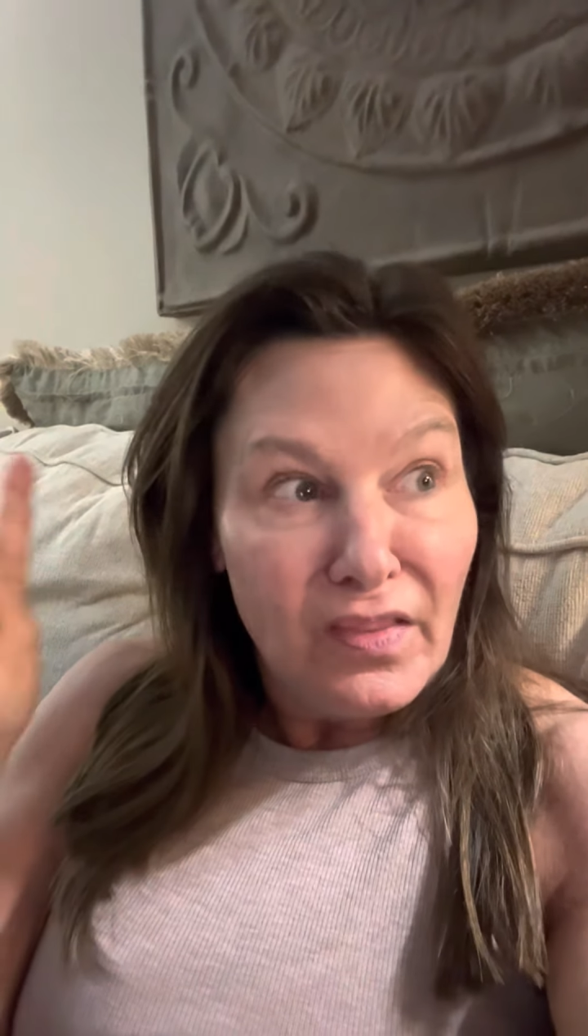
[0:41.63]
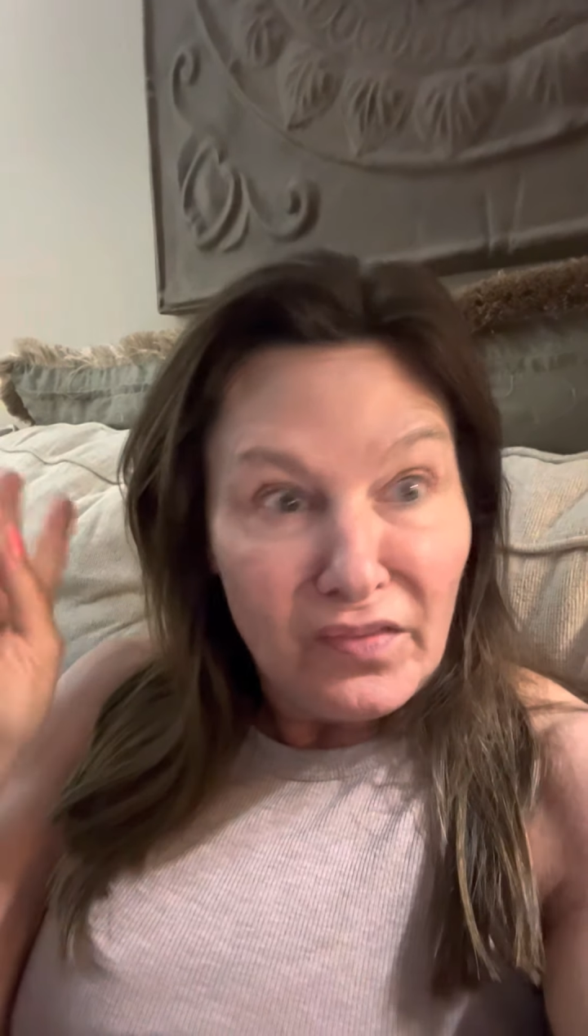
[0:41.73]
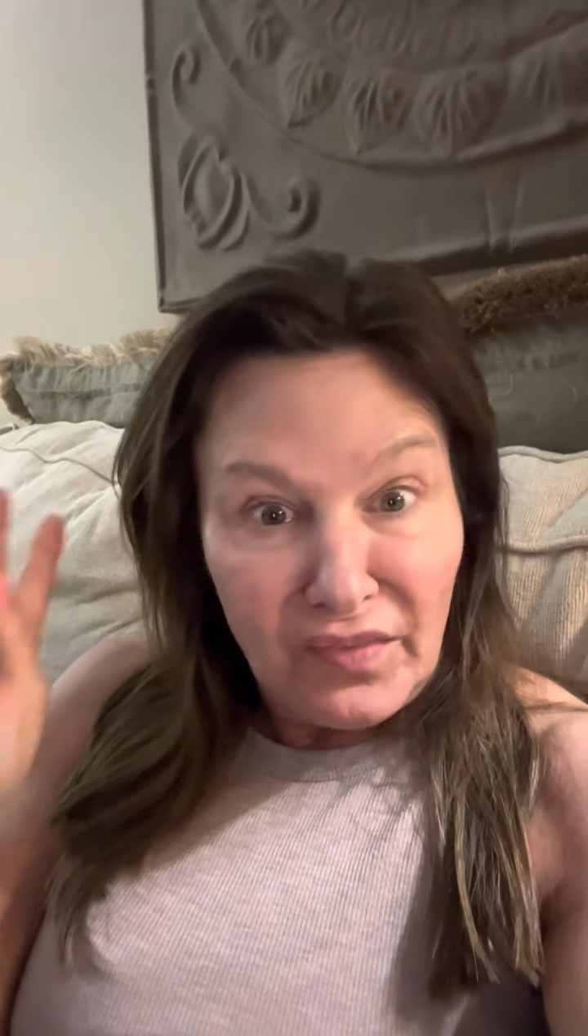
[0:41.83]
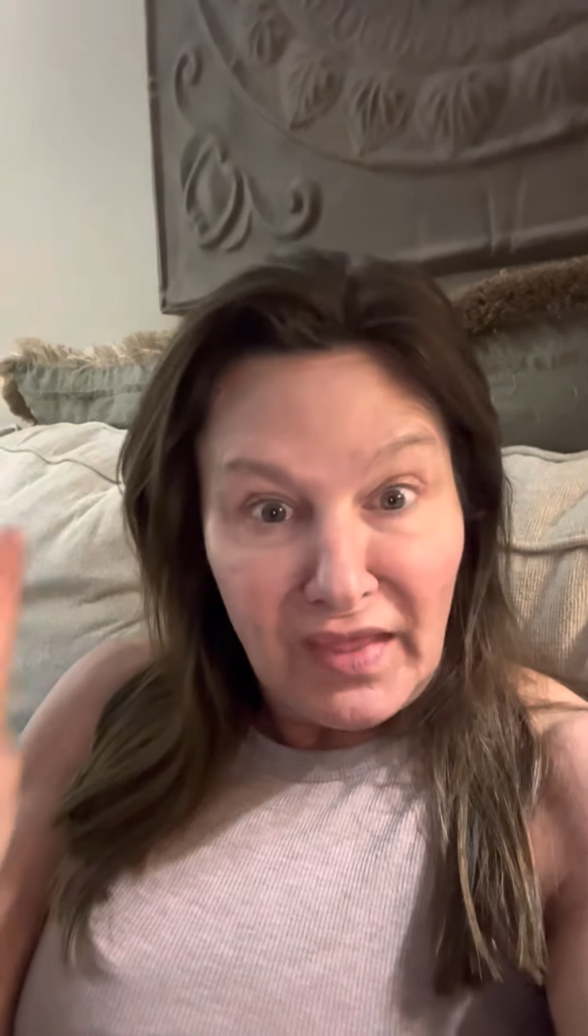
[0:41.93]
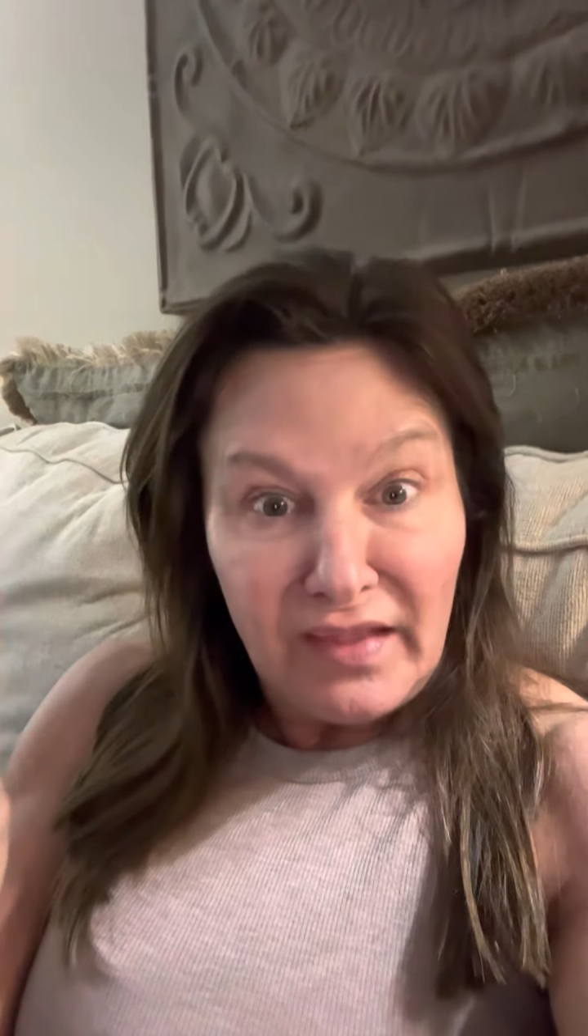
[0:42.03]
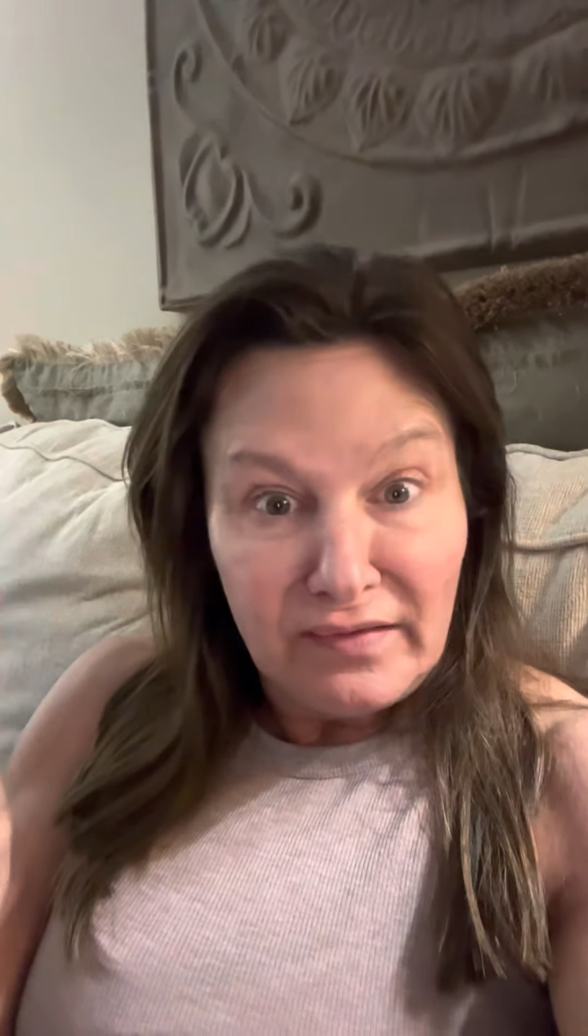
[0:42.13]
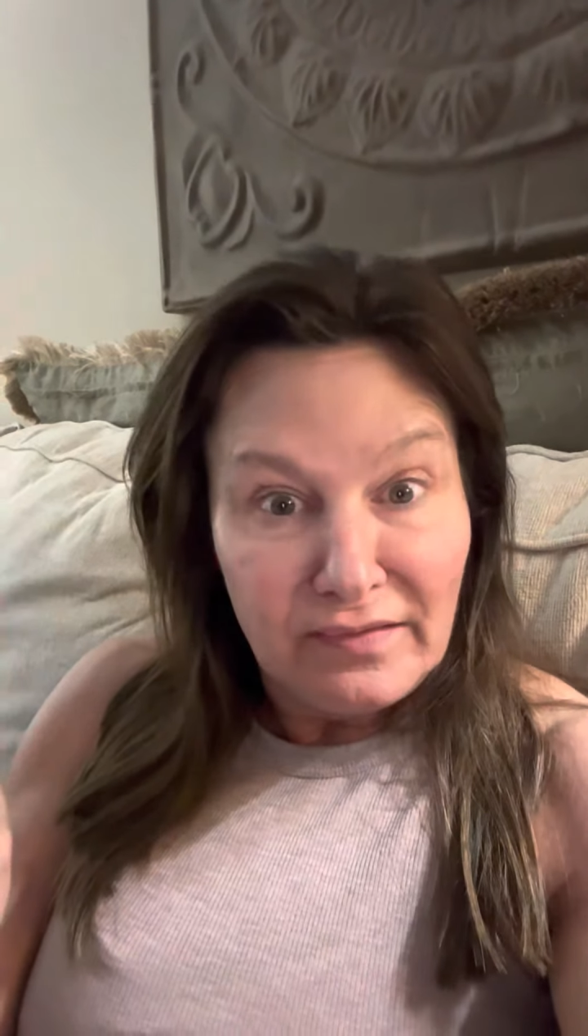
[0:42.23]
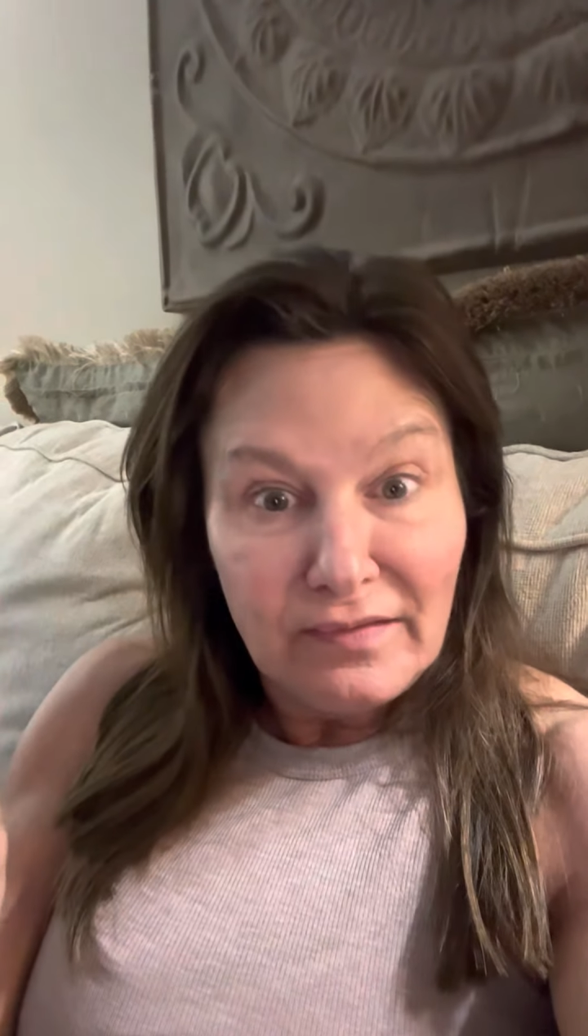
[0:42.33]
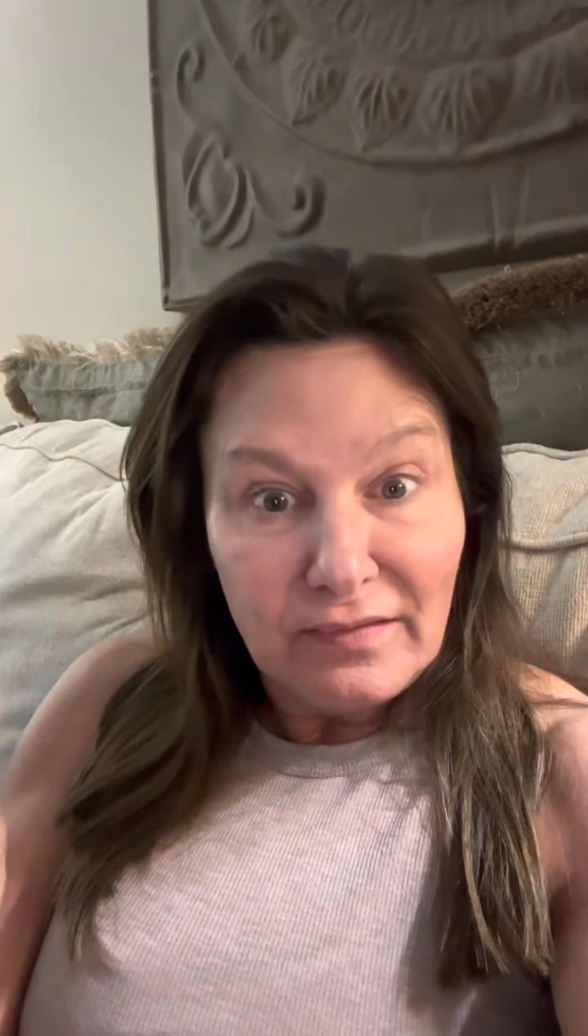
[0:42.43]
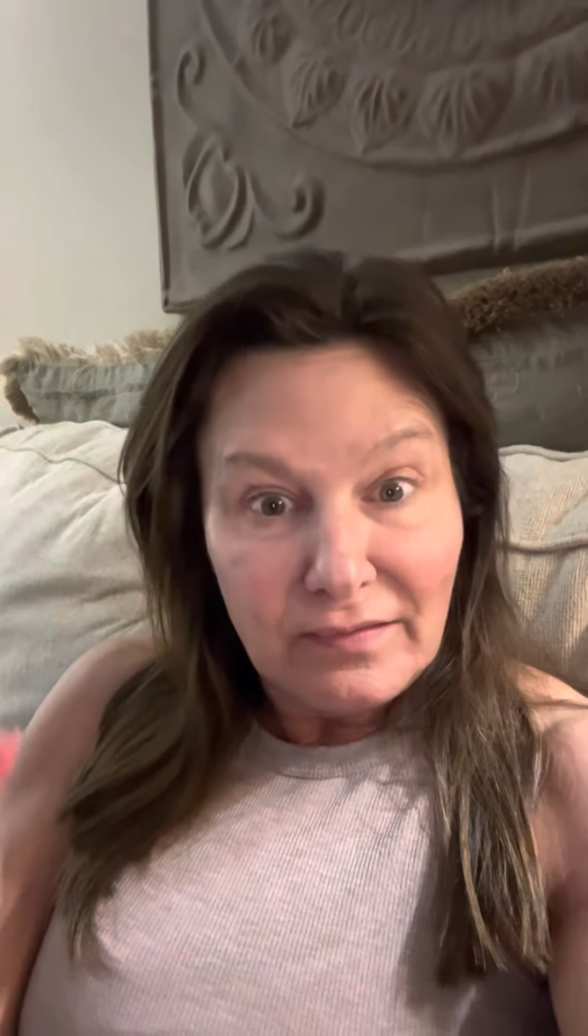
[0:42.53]
that,
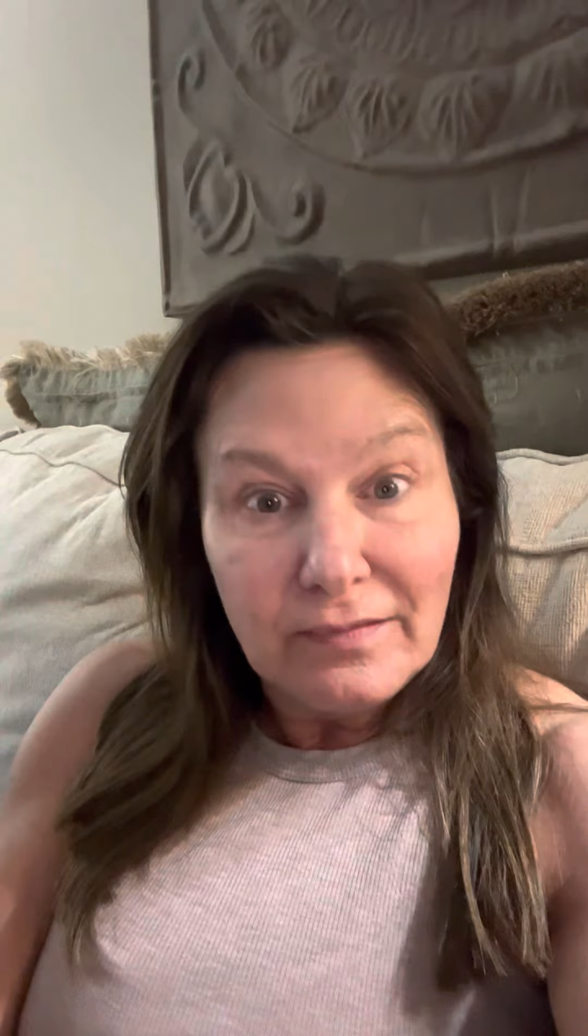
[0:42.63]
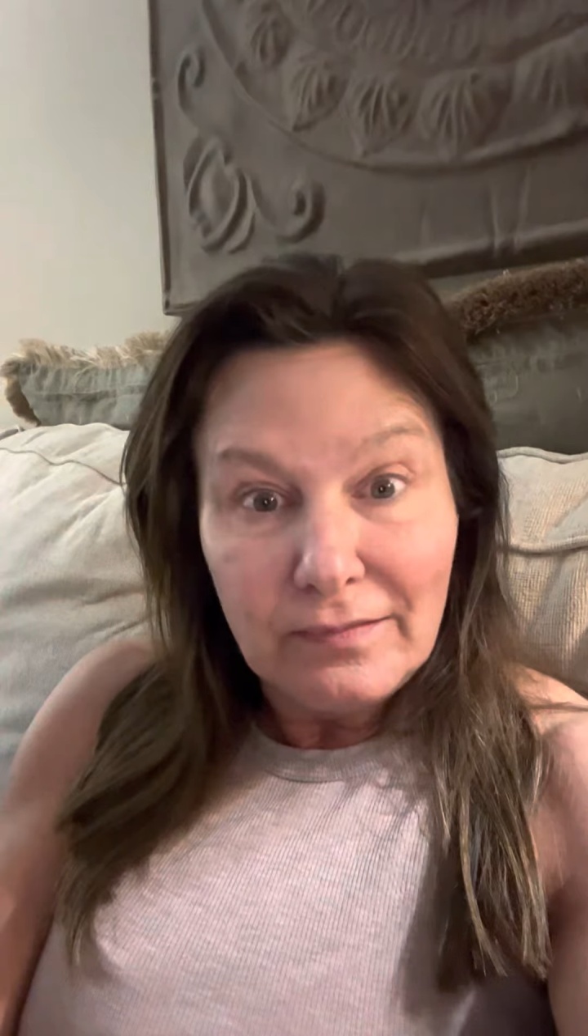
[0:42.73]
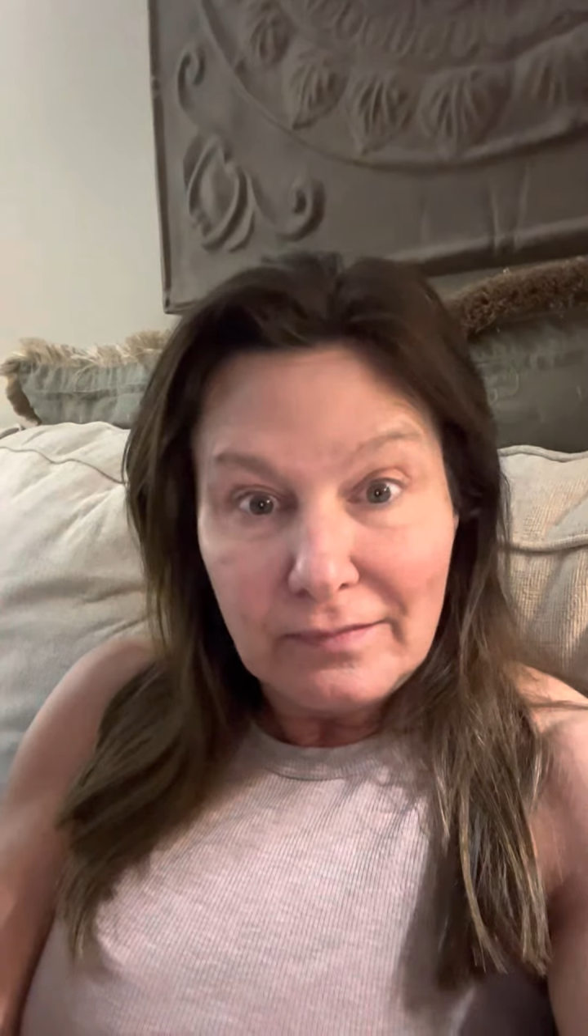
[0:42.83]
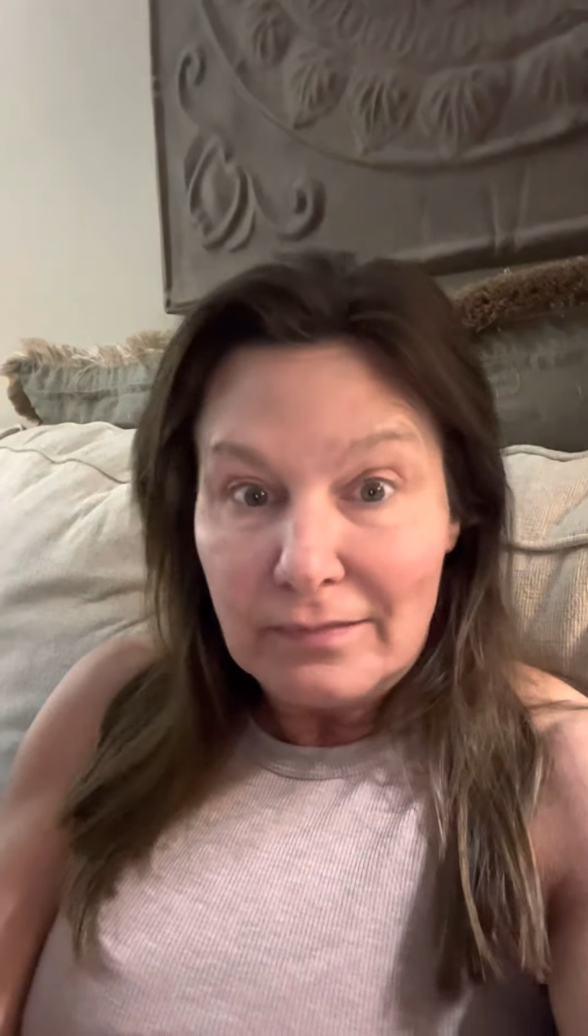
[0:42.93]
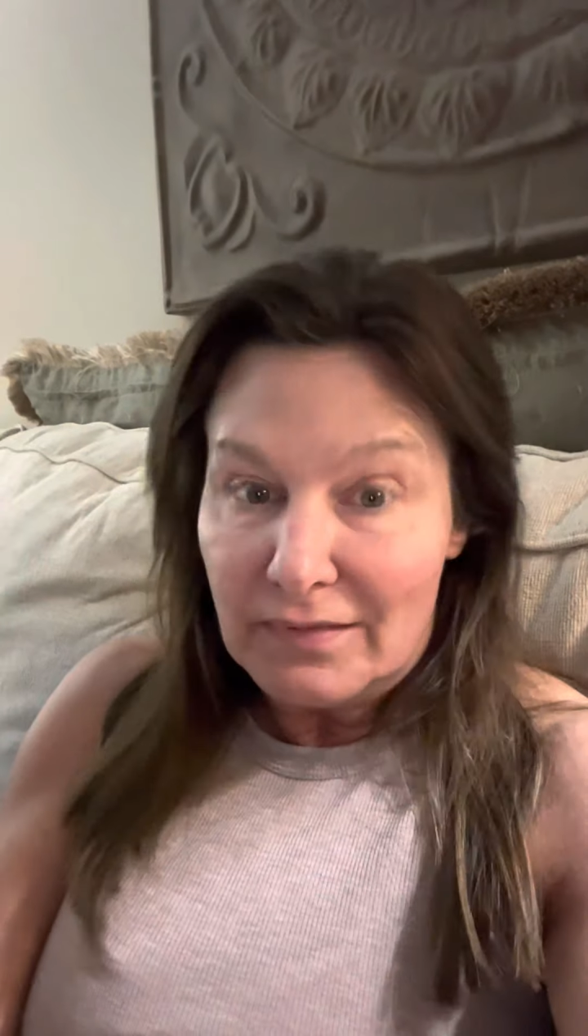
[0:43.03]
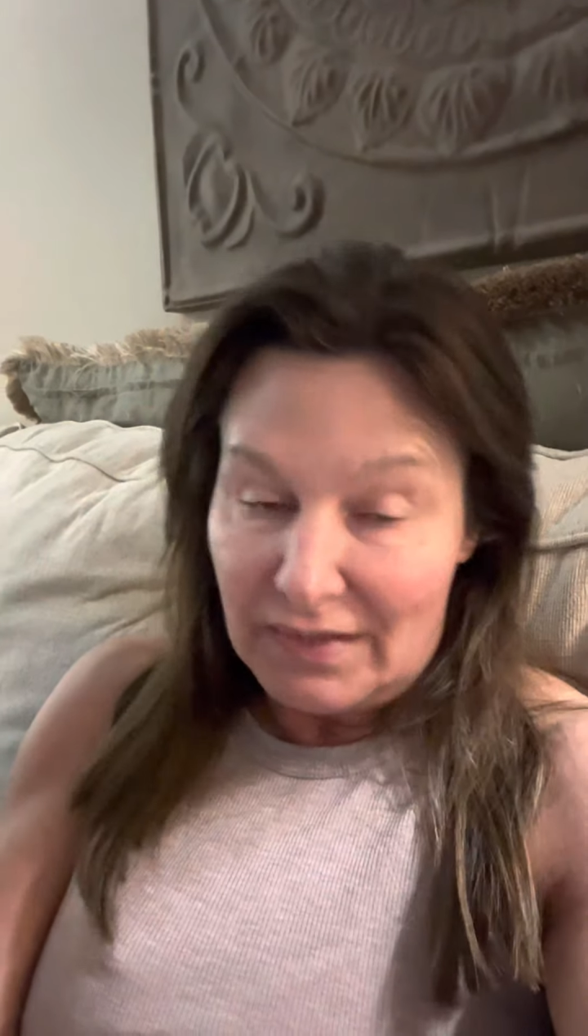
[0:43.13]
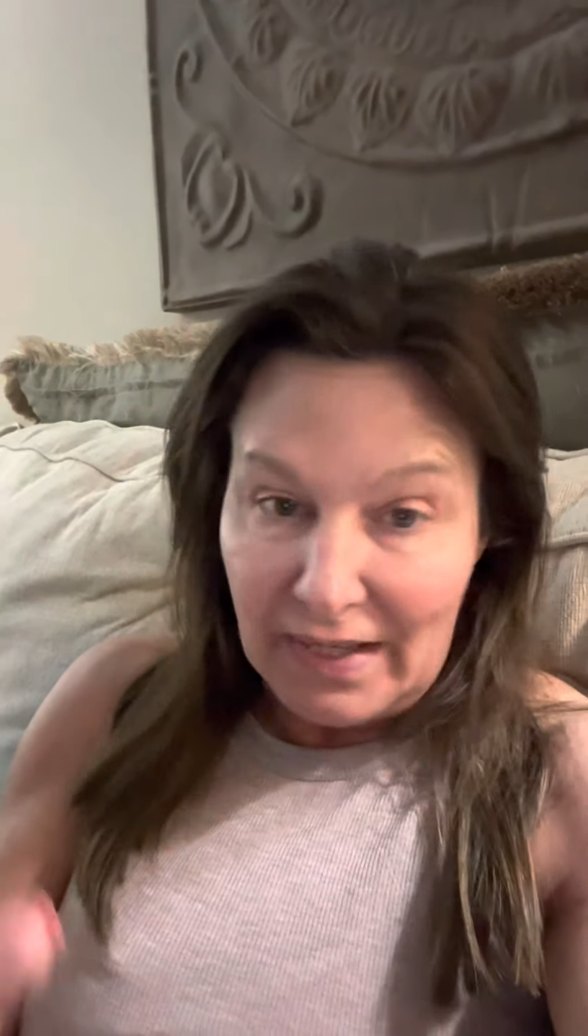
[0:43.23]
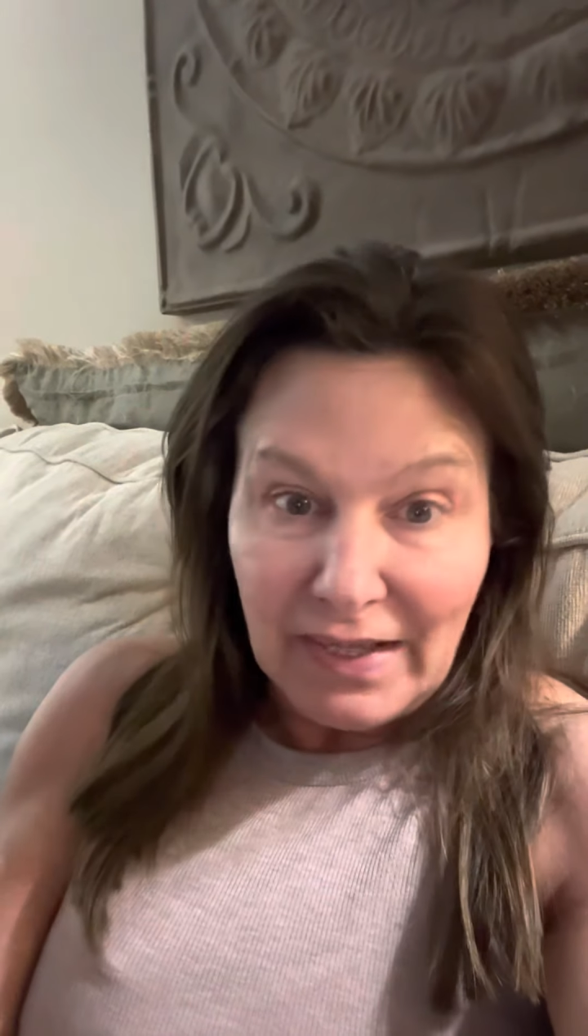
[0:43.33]
like